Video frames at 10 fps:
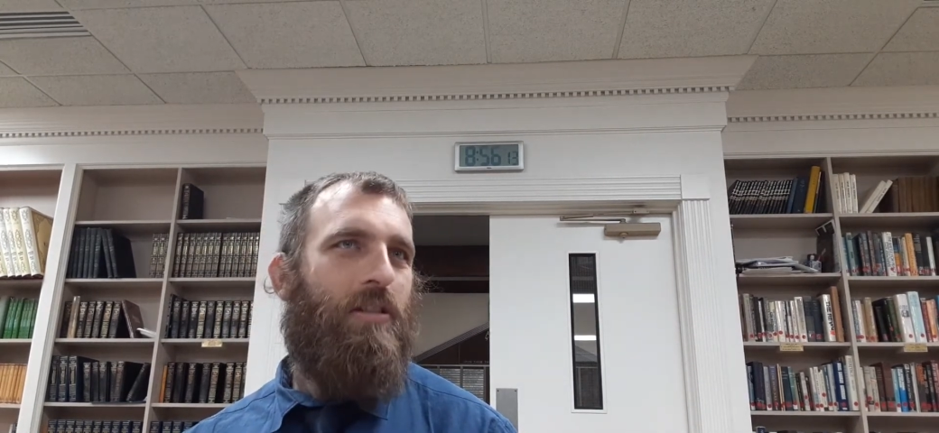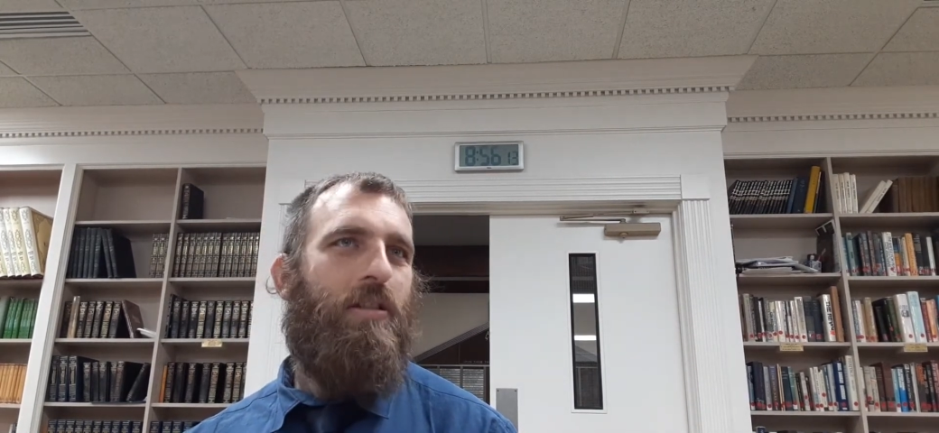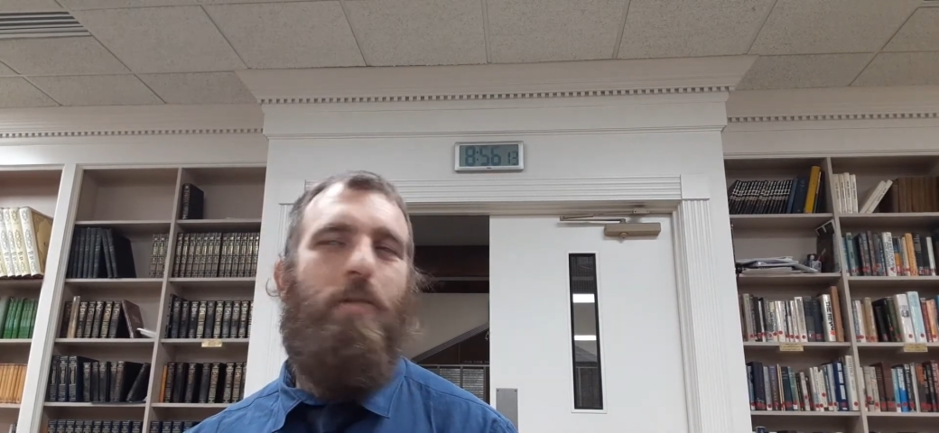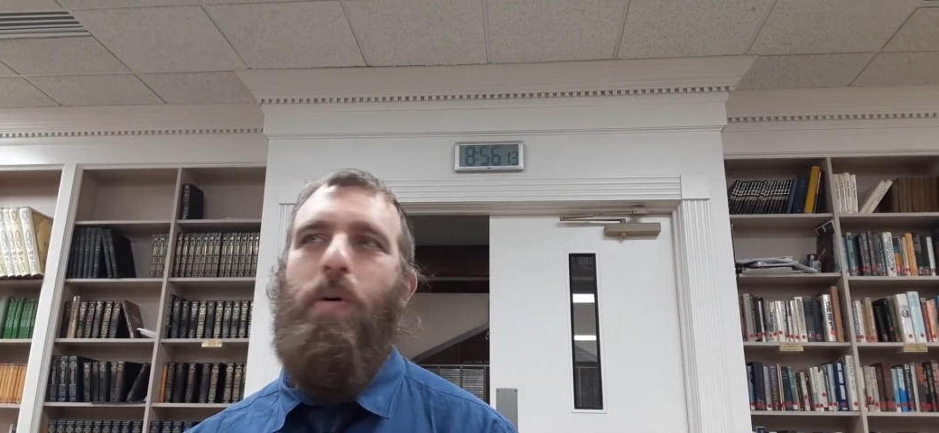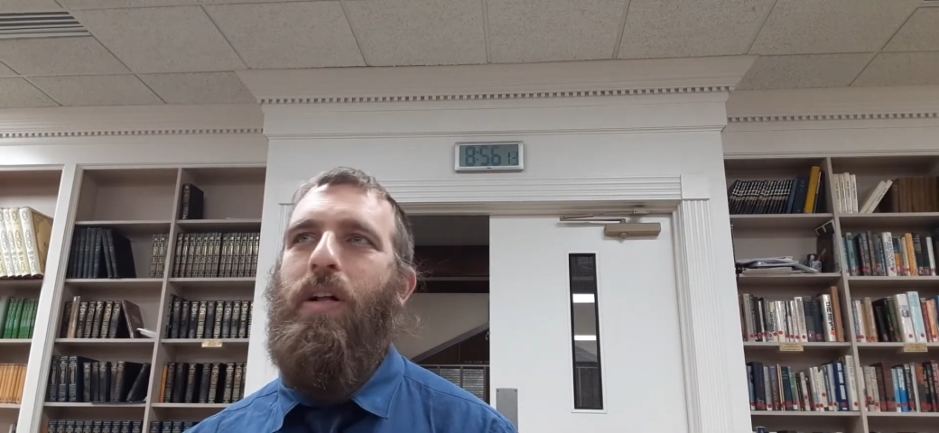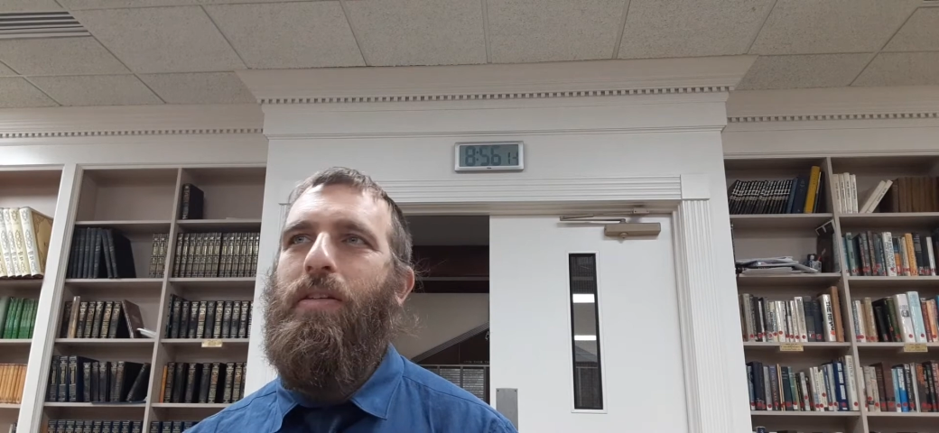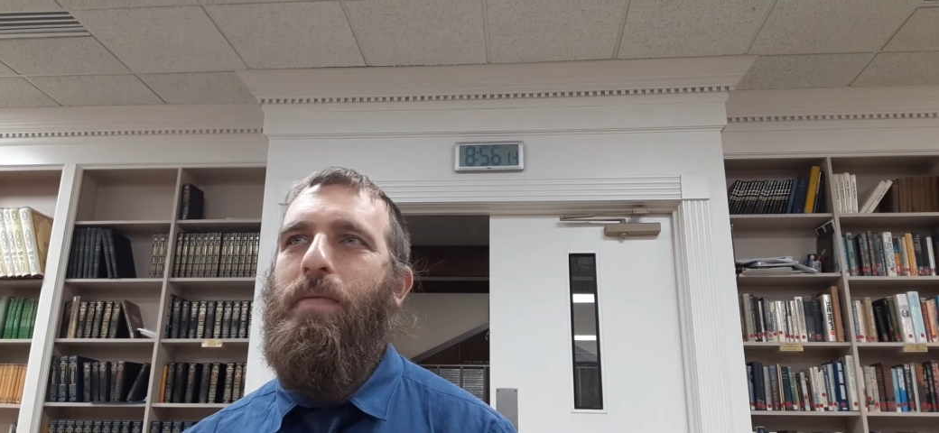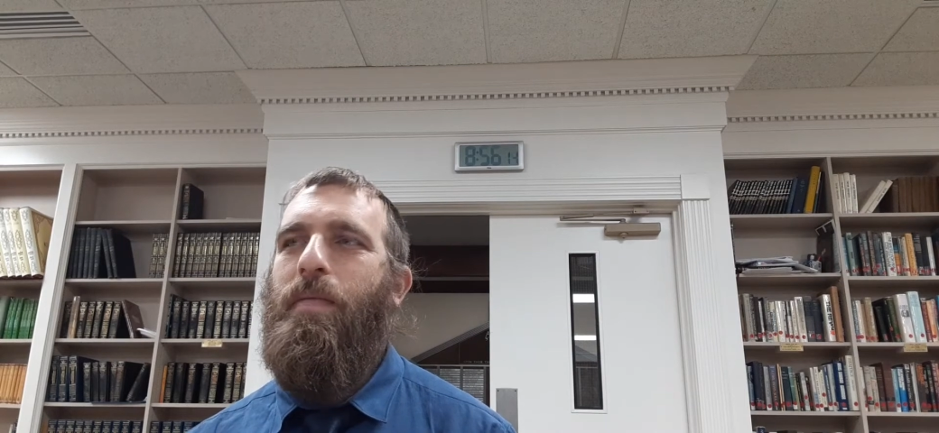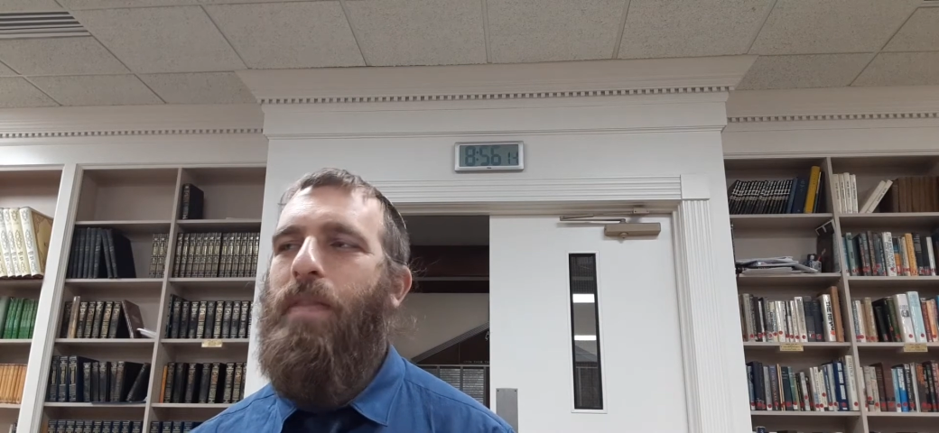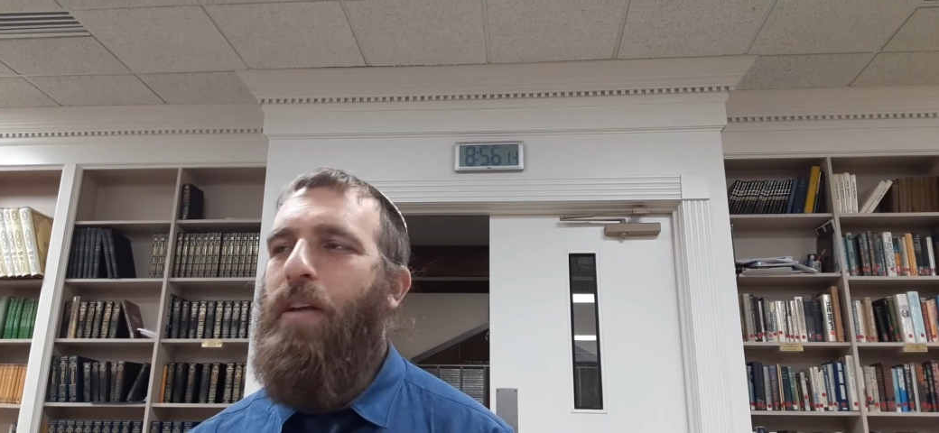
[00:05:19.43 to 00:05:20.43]
the world.
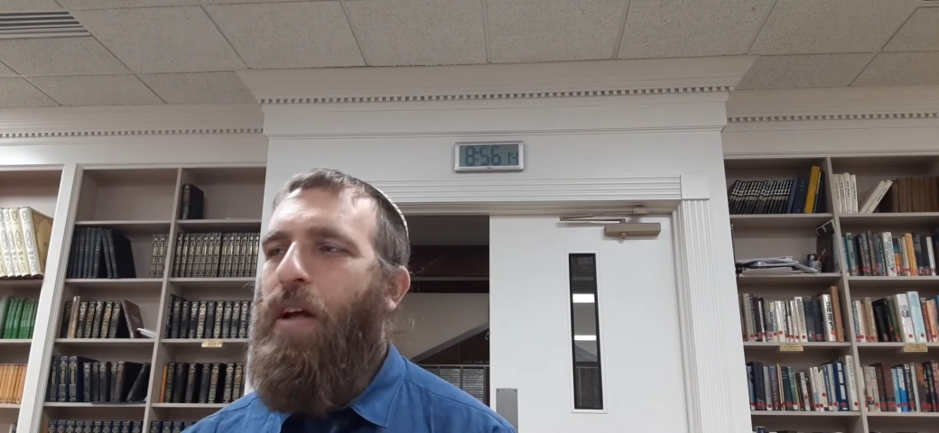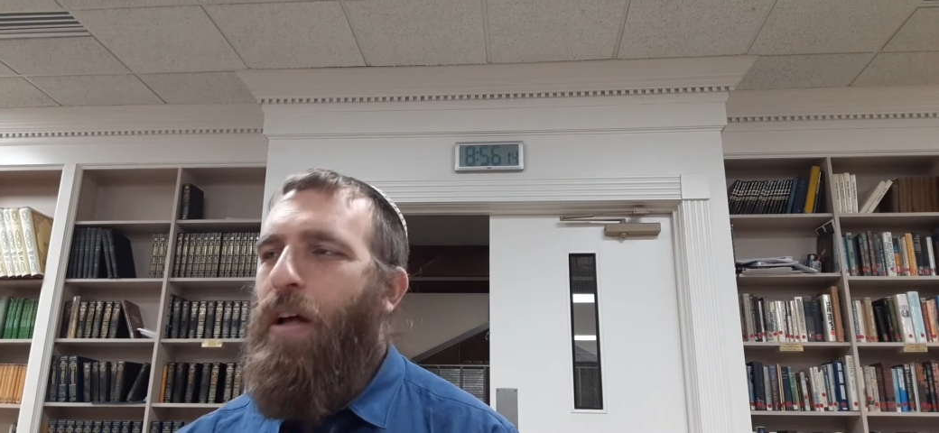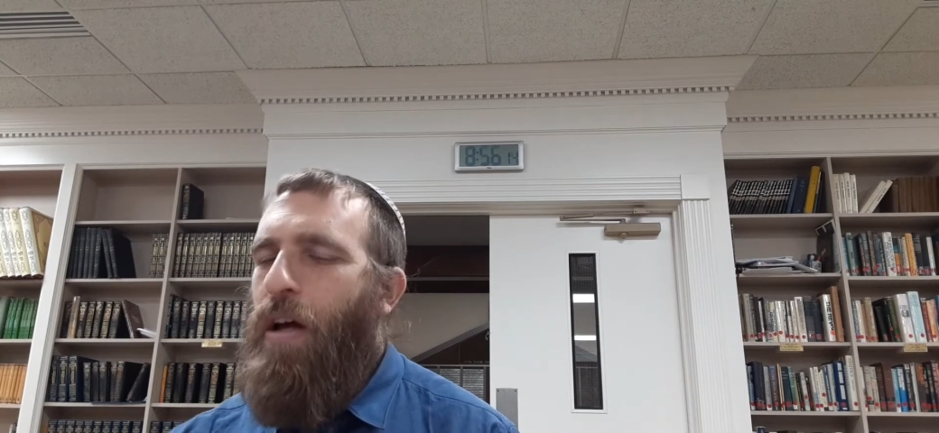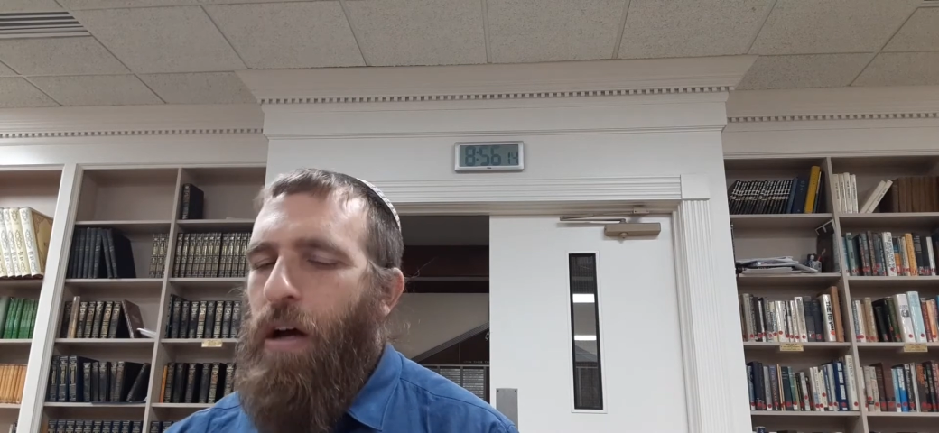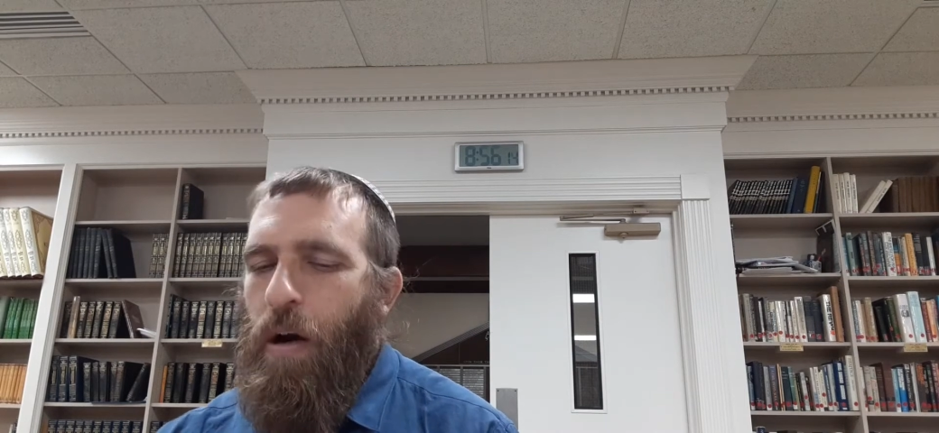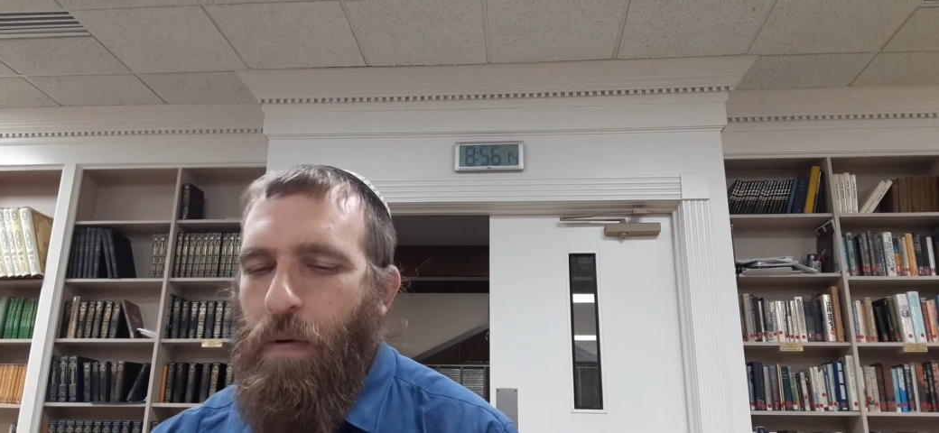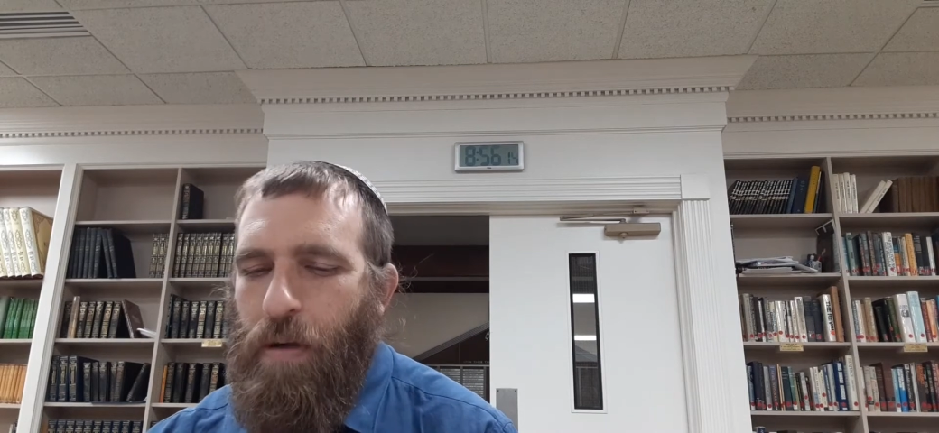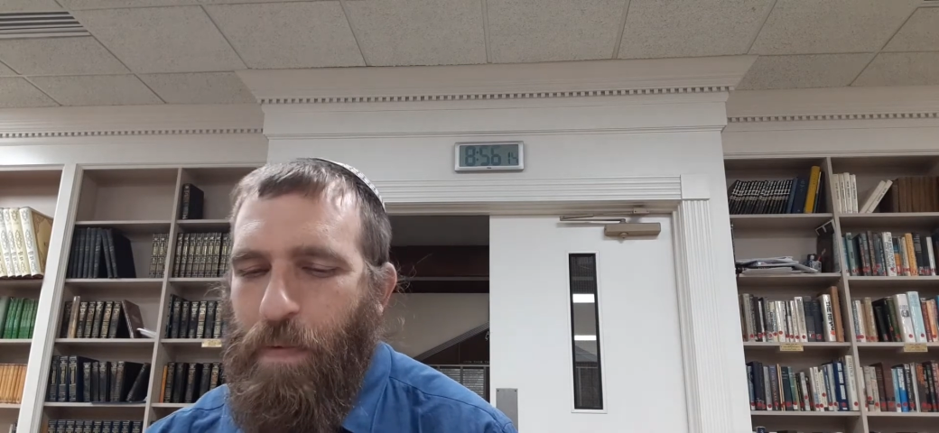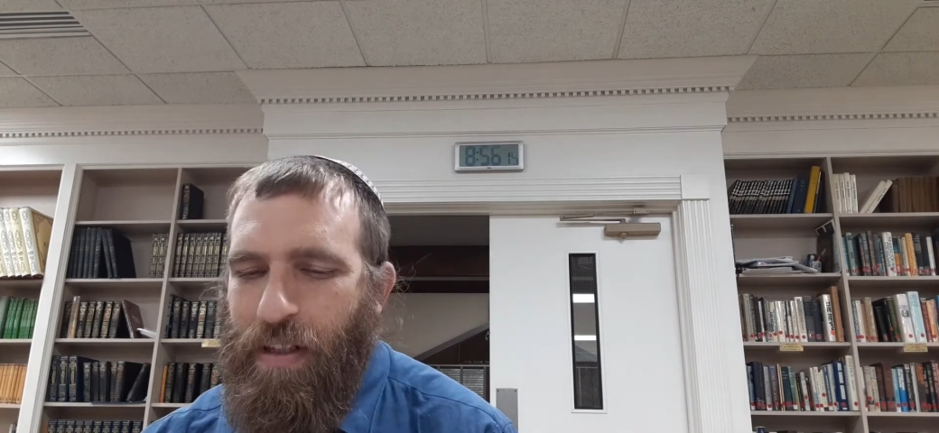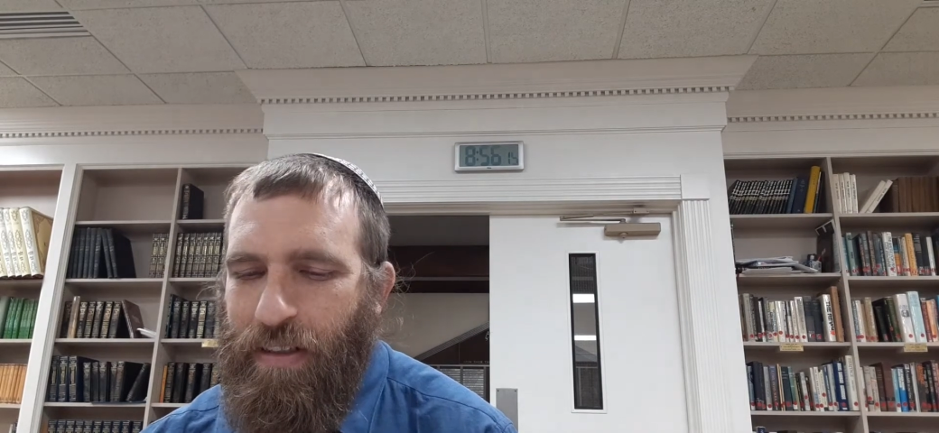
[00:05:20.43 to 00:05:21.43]
When
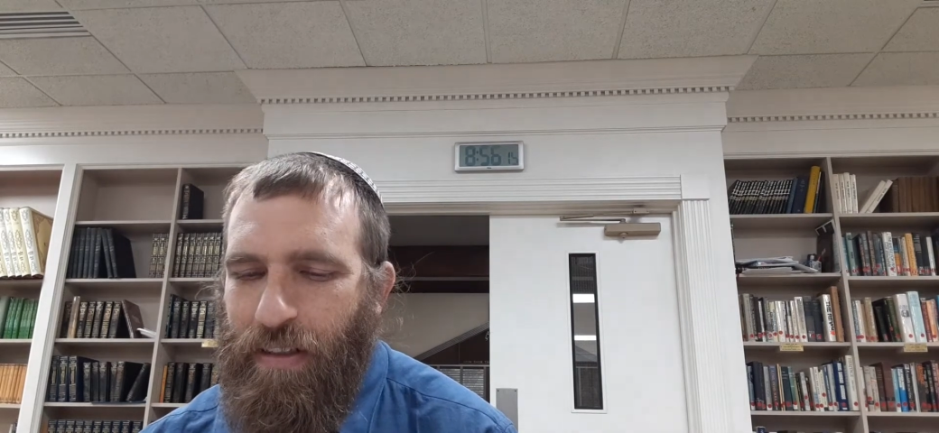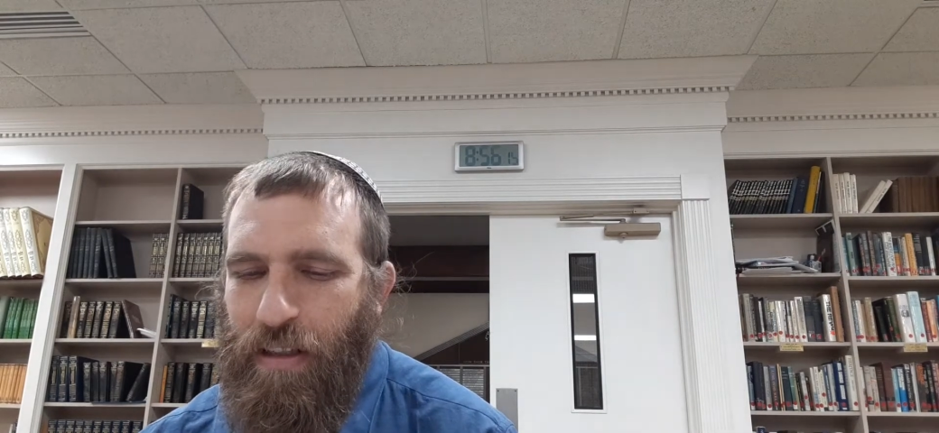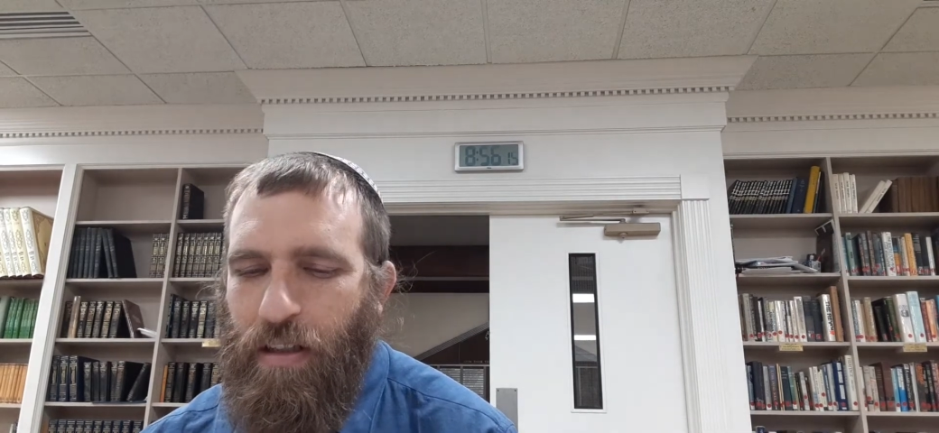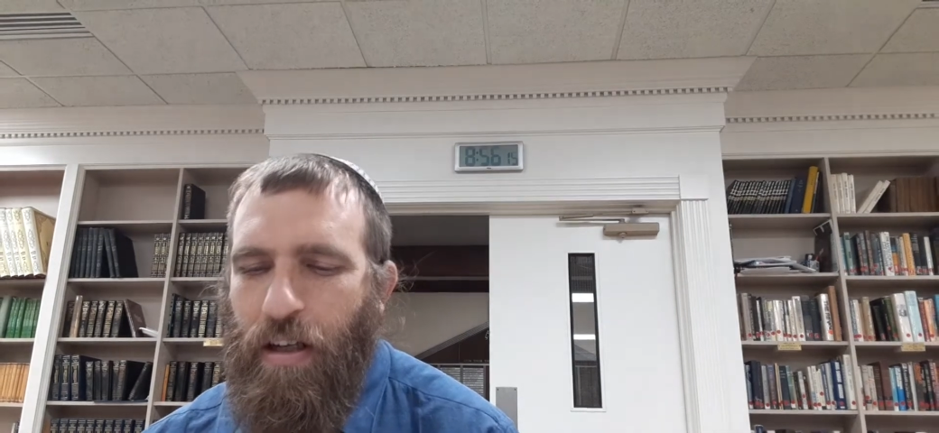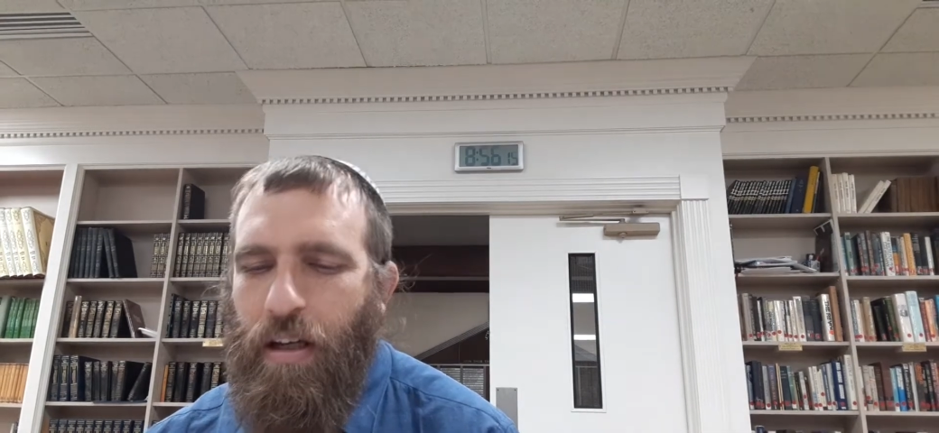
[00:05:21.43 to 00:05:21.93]
a person